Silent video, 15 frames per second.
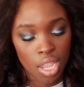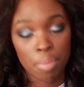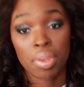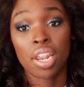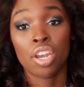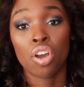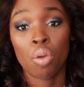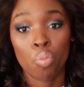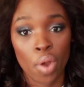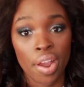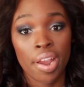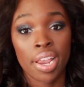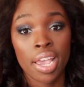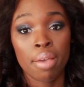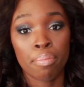I mean, I know I'm
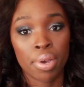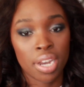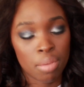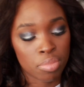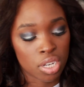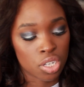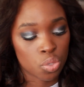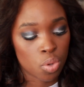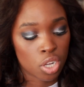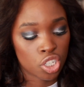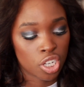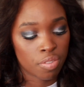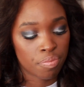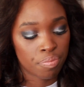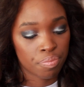wearing it, but I'm gonna
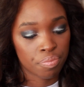swatch it.